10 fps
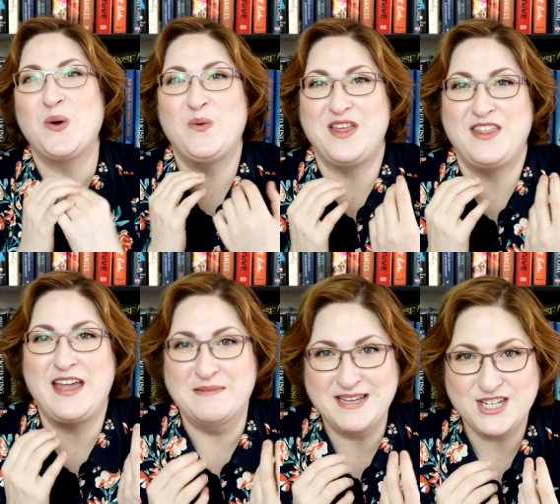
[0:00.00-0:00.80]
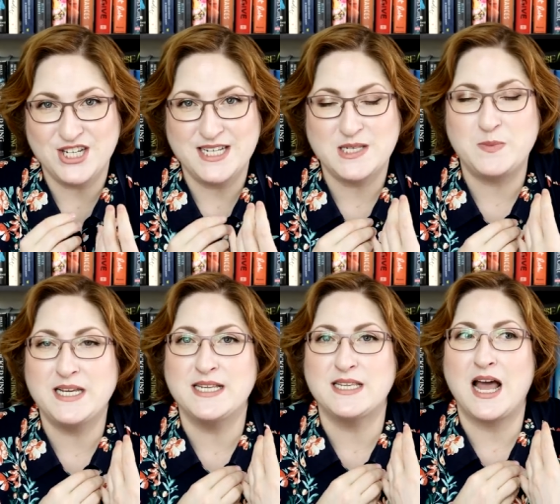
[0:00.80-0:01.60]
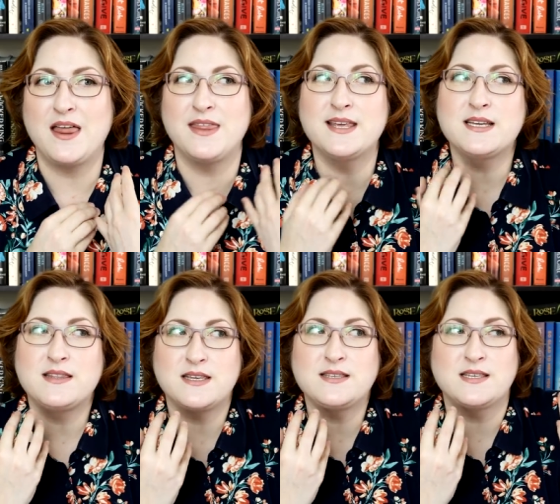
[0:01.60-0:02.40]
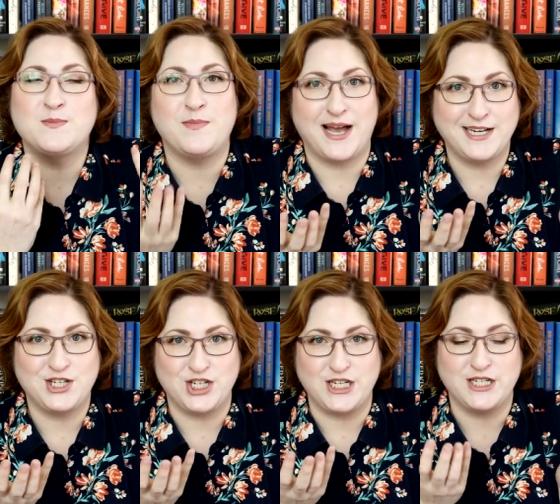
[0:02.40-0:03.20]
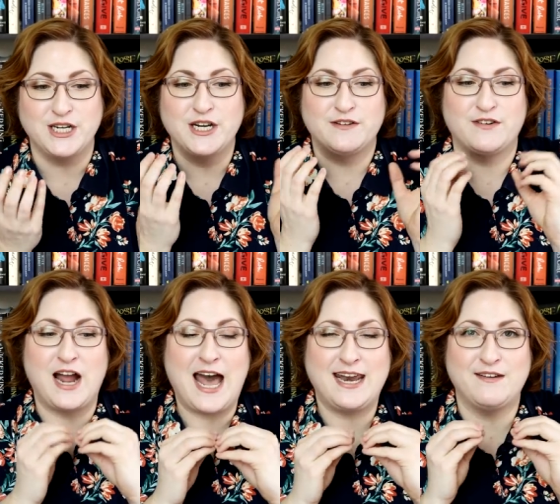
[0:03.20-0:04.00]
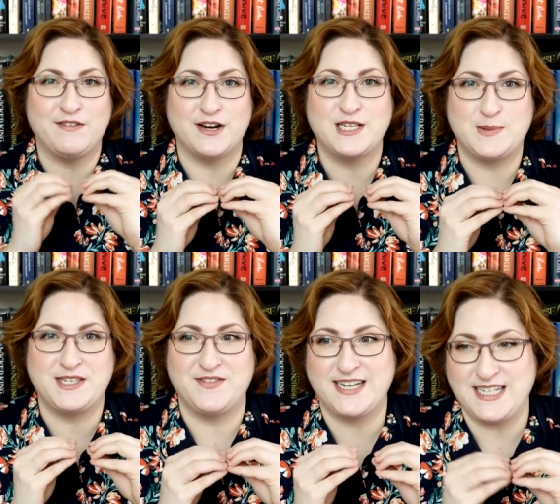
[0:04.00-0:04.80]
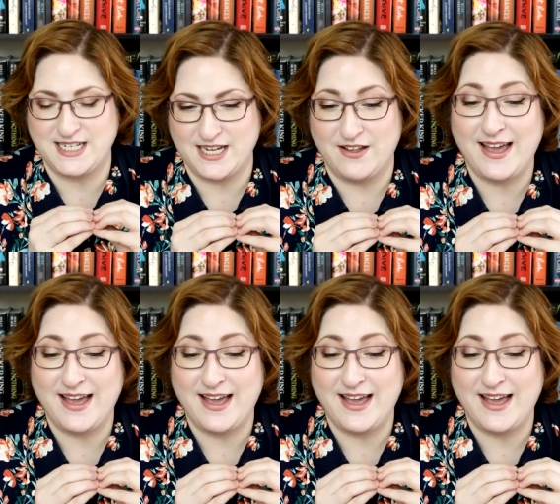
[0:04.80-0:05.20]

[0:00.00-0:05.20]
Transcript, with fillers: with images because th this is my cheat for adding very specific detail.